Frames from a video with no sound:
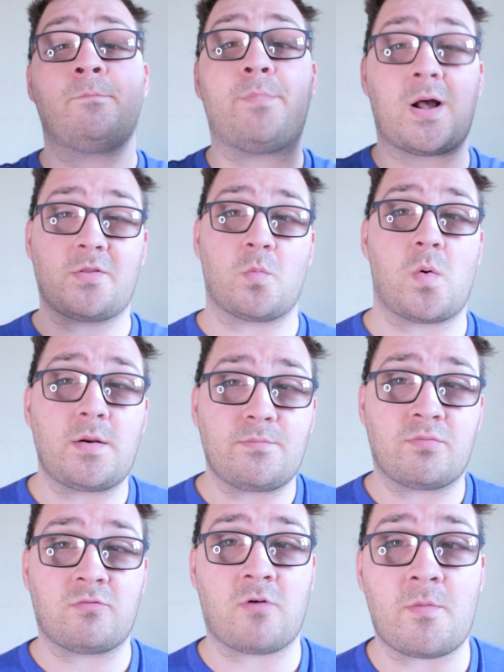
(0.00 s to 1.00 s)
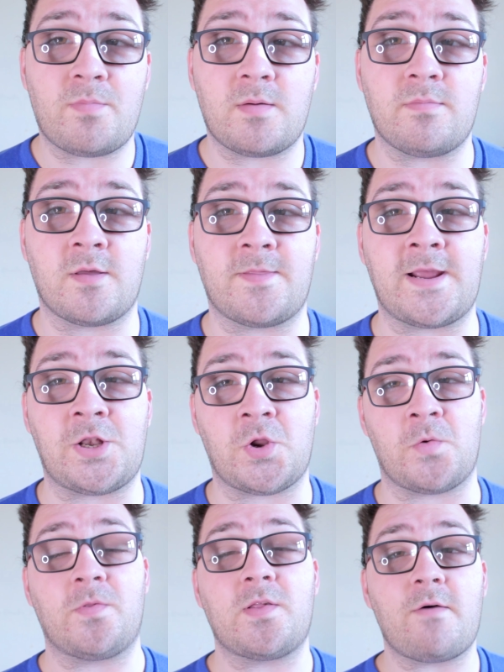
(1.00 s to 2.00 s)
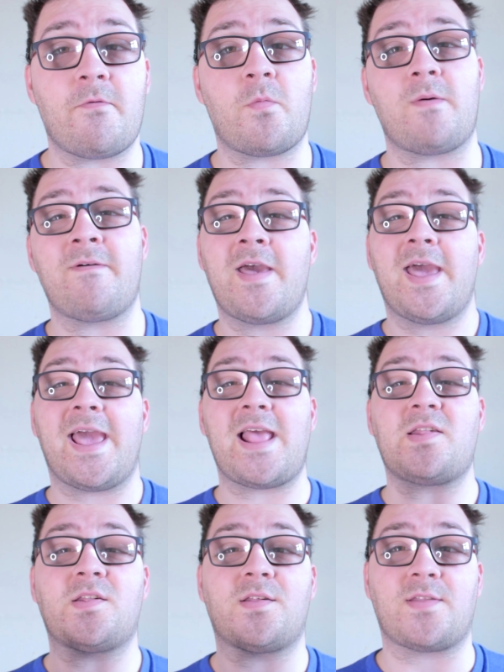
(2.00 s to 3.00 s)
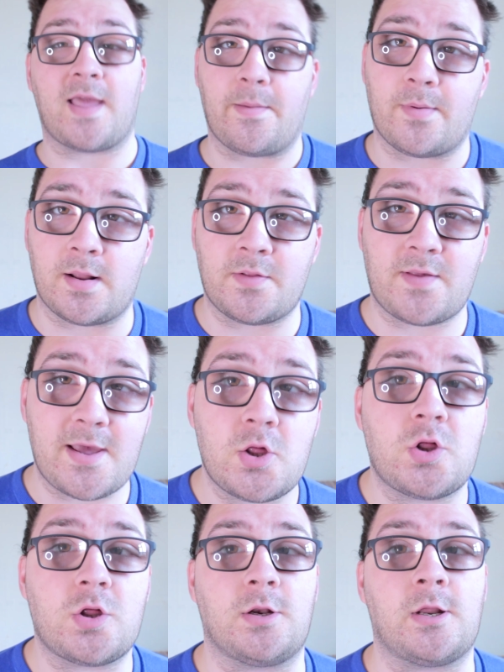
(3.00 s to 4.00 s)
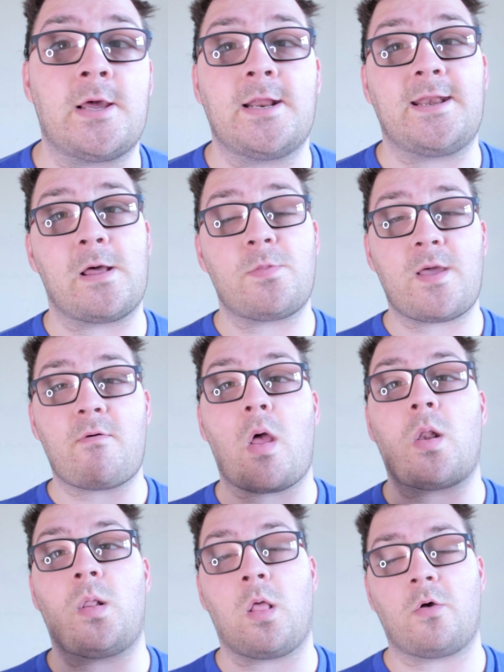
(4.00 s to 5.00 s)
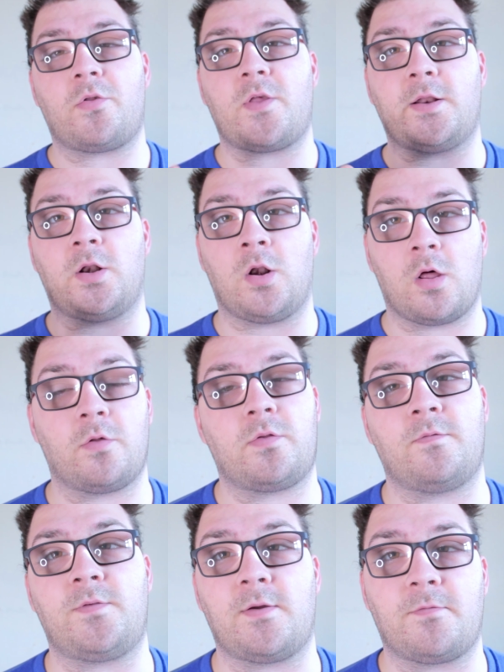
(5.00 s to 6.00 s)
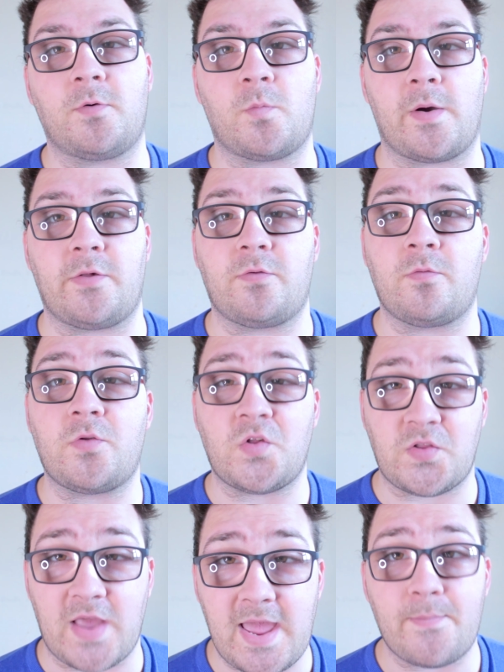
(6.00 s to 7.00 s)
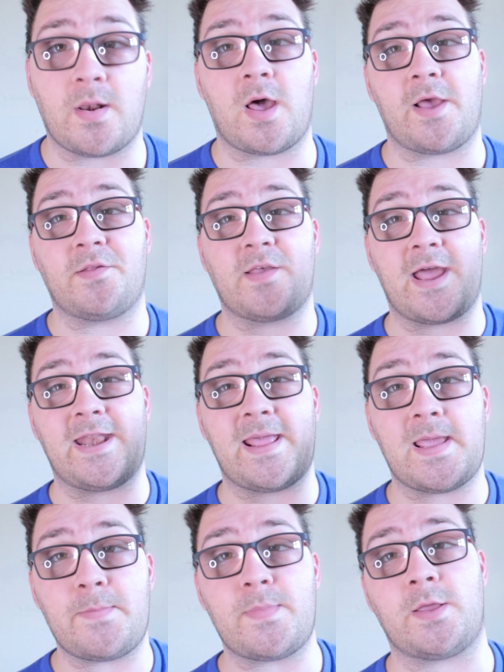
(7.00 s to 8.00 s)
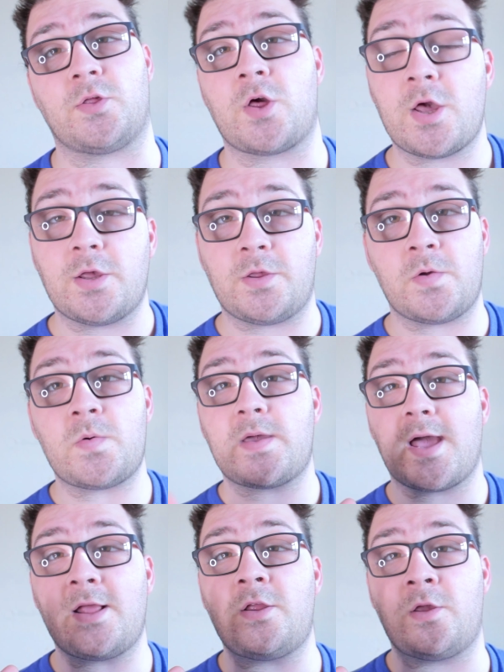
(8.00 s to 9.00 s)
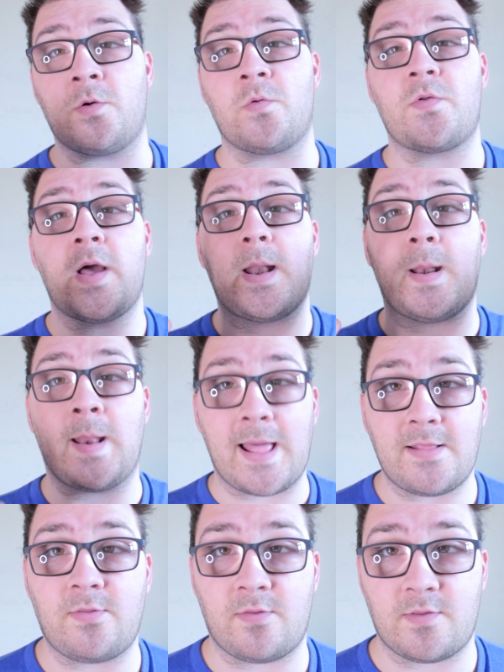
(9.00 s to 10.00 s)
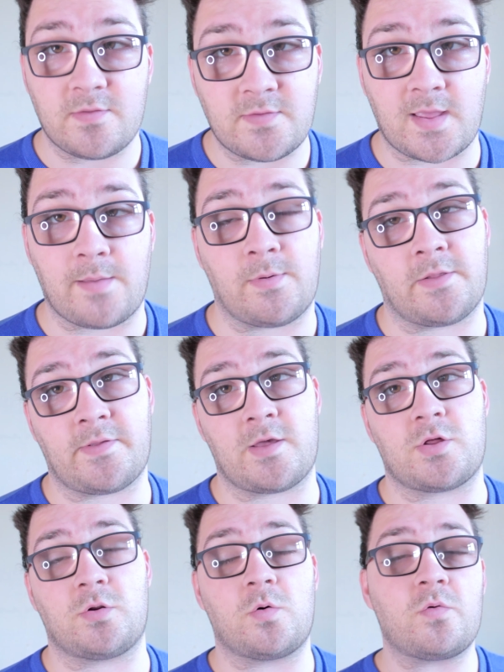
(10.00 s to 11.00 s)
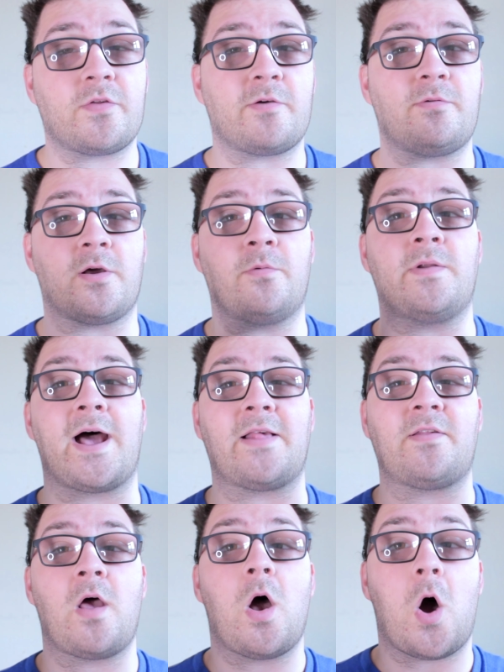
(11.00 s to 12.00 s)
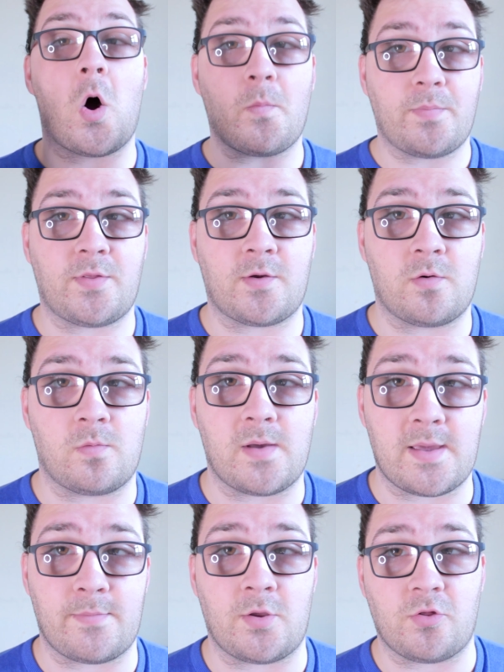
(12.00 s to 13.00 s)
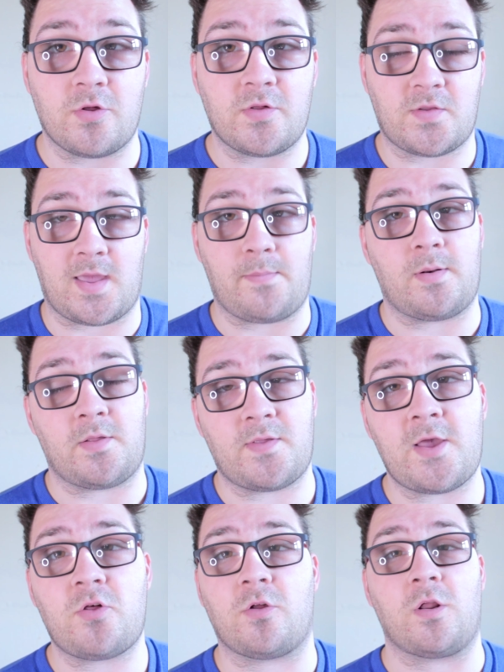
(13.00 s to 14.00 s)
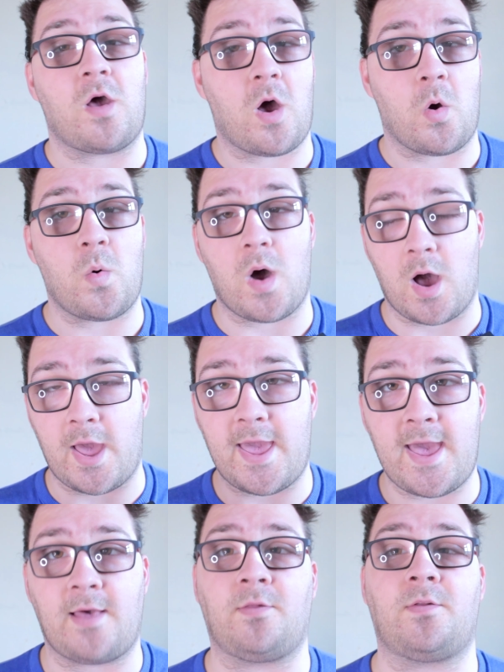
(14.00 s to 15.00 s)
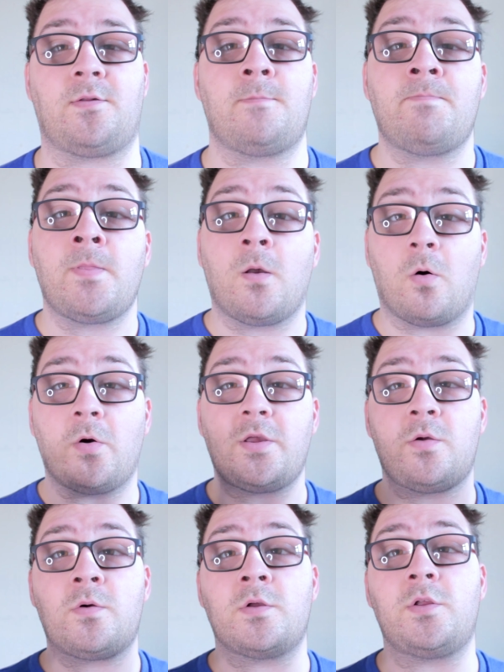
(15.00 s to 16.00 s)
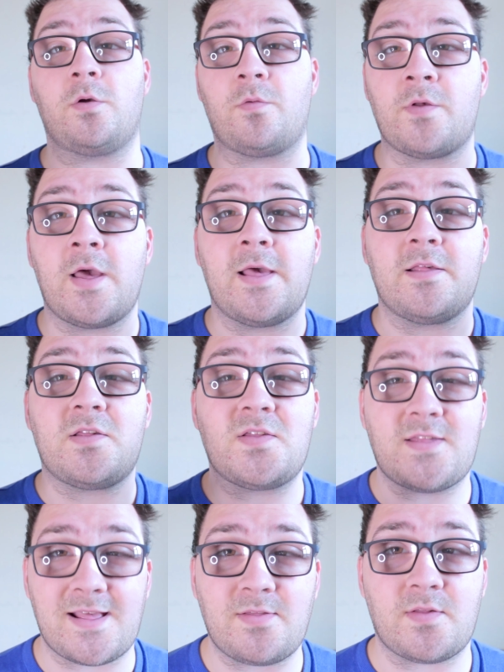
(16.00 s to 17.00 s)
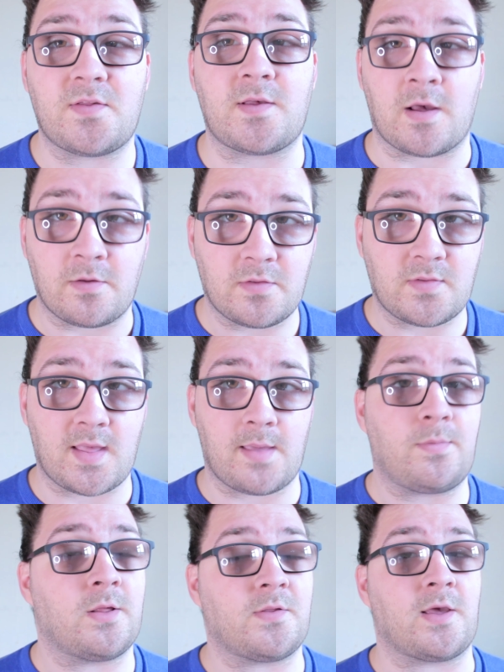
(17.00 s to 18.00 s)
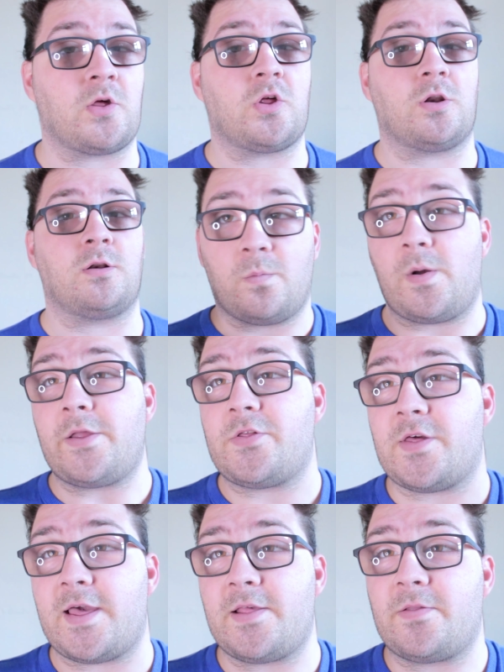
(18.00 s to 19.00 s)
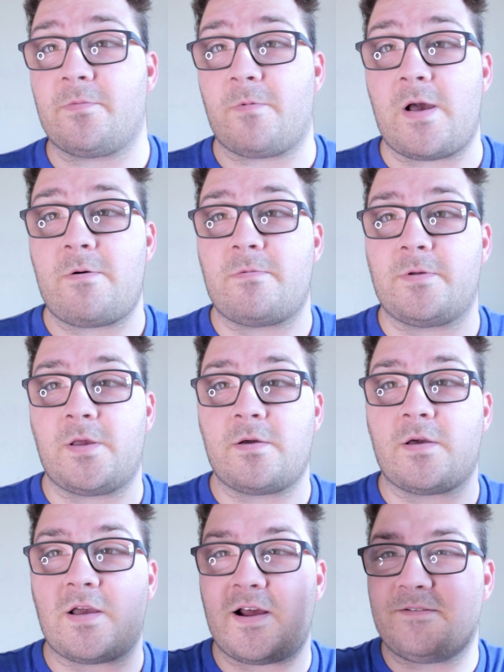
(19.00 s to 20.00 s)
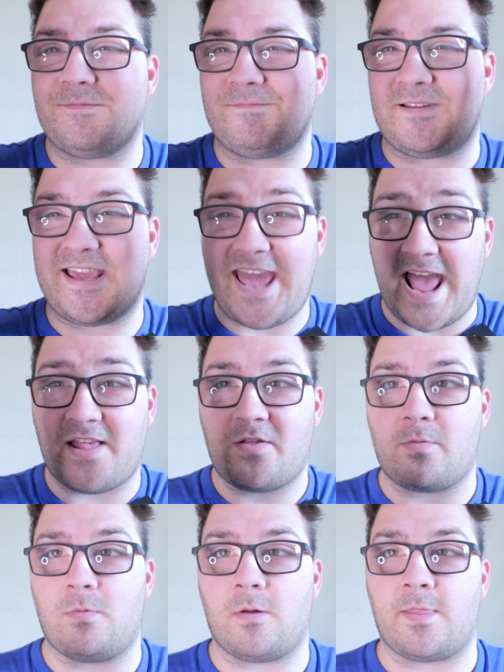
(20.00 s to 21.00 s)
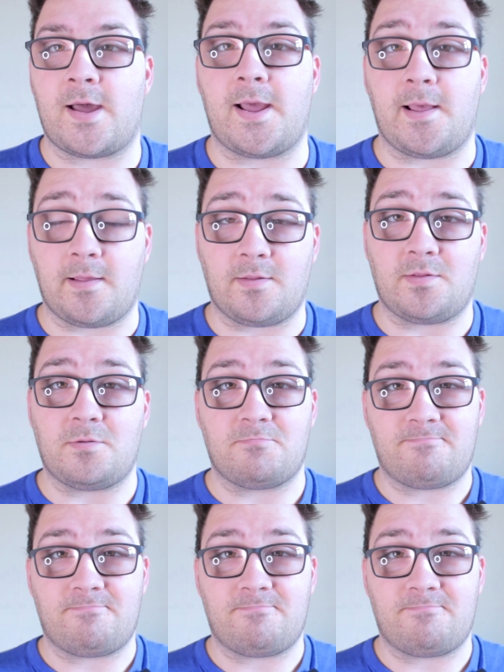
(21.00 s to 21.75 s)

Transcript: But one problem that they do suffer with is stabilization. Now there are lots and lots of different ways to stabilize an image. You can use lens stabilization, also known as optical image stabilization, OIS. Or you can use sensor stabilization, which is, well, you can kind of guess what that is.